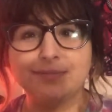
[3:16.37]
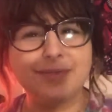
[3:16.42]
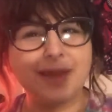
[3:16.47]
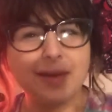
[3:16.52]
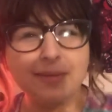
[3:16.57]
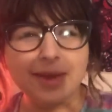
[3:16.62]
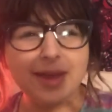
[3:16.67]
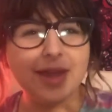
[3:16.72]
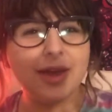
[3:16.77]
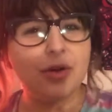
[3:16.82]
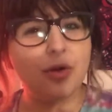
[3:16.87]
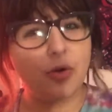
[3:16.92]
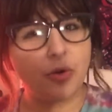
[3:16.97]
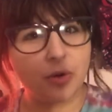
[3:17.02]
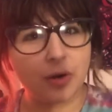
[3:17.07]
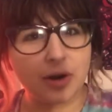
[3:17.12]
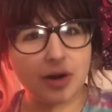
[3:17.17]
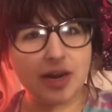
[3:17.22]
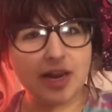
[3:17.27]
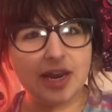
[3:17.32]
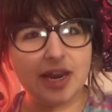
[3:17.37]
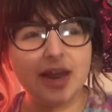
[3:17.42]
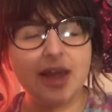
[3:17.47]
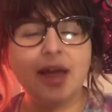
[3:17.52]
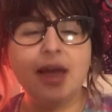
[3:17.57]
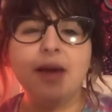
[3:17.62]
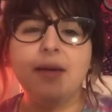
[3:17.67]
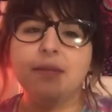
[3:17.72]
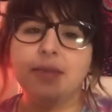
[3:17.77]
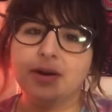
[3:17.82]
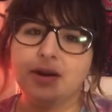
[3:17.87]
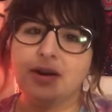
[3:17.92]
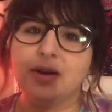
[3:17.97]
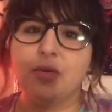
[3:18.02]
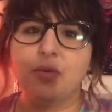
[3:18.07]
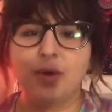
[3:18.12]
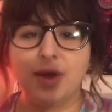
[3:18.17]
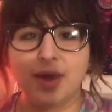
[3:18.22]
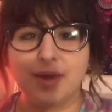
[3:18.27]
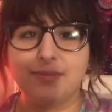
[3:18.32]
not make it corny, but in
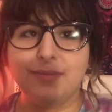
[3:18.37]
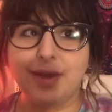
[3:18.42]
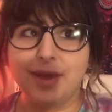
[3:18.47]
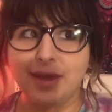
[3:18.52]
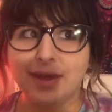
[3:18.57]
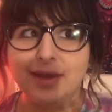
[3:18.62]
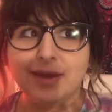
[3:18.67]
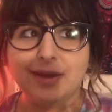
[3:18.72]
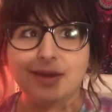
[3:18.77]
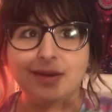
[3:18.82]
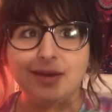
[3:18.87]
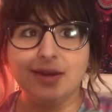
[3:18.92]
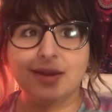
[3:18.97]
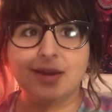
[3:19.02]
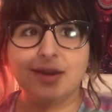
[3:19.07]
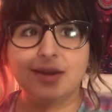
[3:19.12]
a way make it